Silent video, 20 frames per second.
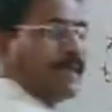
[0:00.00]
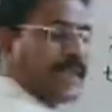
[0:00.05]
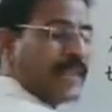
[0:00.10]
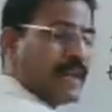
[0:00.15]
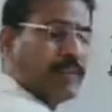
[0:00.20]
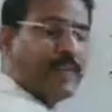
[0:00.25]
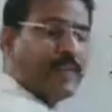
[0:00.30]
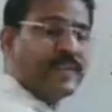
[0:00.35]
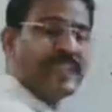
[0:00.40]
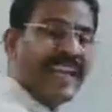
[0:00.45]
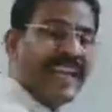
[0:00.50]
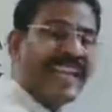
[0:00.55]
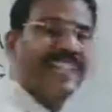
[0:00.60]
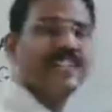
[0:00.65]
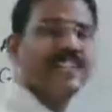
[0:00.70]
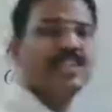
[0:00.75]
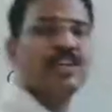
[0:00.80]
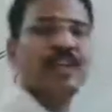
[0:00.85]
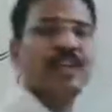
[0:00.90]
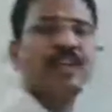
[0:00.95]
That means
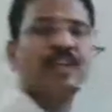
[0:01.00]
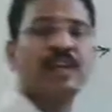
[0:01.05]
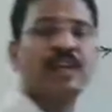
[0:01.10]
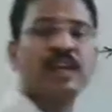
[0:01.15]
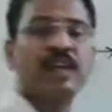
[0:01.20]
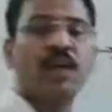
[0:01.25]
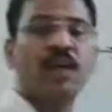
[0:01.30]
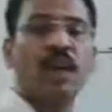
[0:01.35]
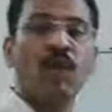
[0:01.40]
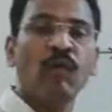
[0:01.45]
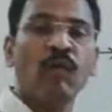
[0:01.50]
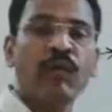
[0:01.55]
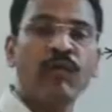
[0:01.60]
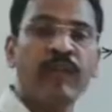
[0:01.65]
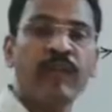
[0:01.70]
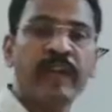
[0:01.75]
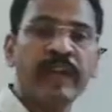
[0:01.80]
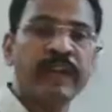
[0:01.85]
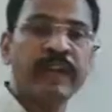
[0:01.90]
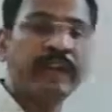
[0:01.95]
in general, what we
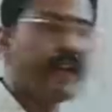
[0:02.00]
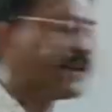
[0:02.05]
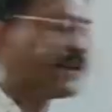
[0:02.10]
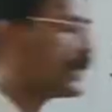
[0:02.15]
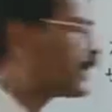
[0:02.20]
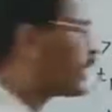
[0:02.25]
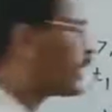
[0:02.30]
can write here